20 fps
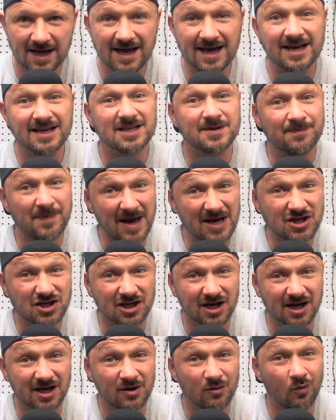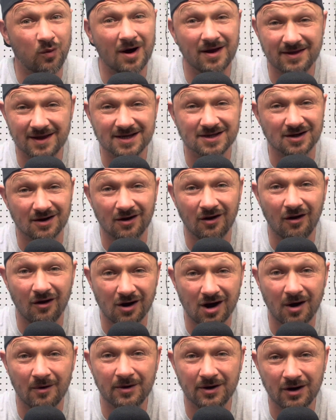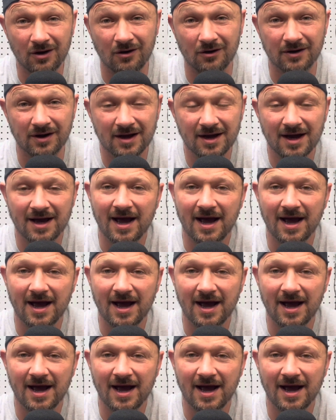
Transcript: Especially when there's a lot going on